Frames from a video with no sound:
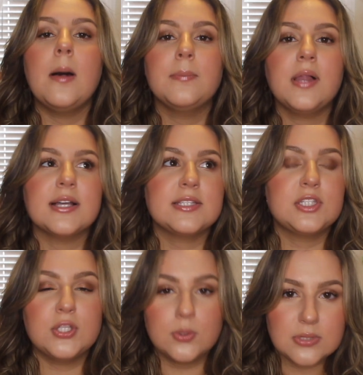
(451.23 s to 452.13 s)
plus
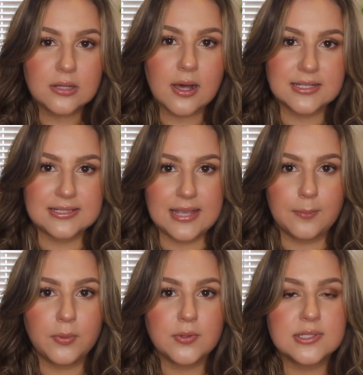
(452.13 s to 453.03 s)
2 deluxe
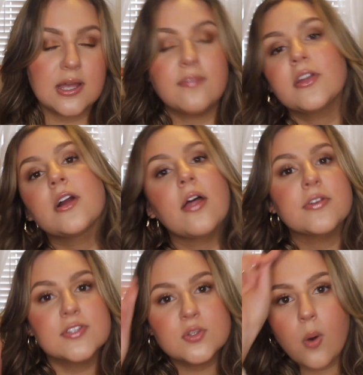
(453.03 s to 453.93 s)
samples of their
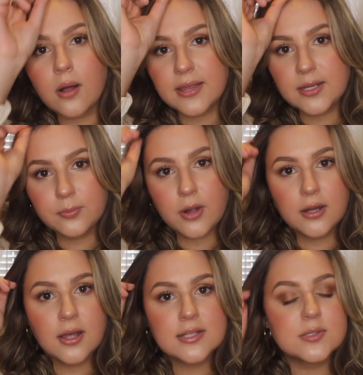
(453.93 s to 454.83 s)
other Squalane
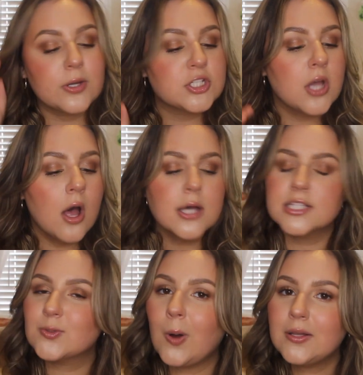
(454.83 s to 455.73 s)
products, which
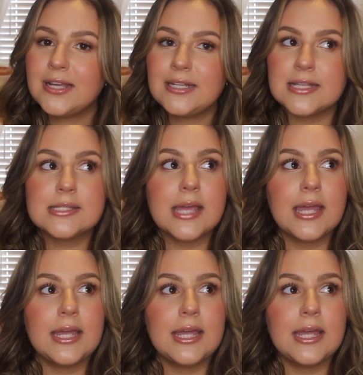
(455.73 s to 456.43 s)
Squalane is